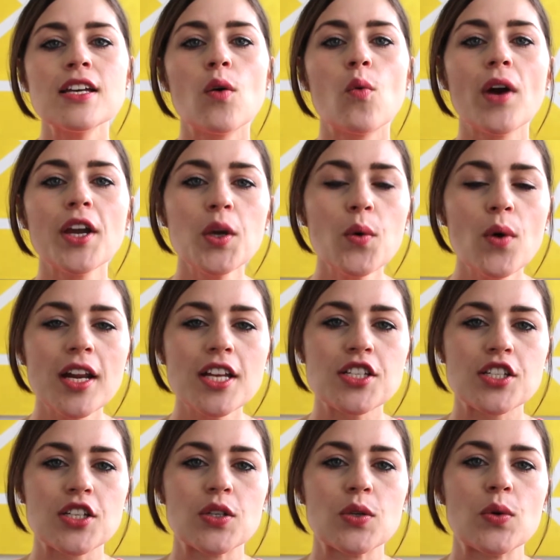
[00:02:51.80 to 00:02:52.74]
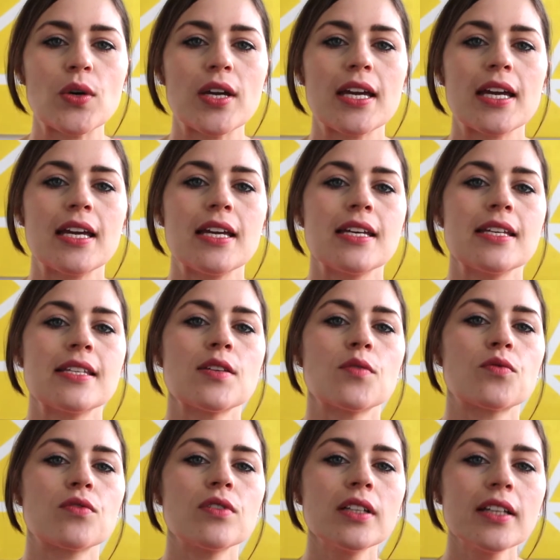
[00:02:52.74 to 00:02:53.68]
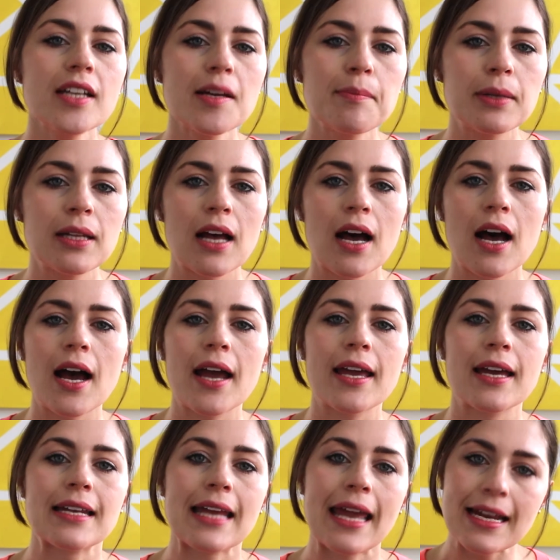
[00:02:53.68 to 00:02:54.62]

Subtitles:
What you want to do is really apply an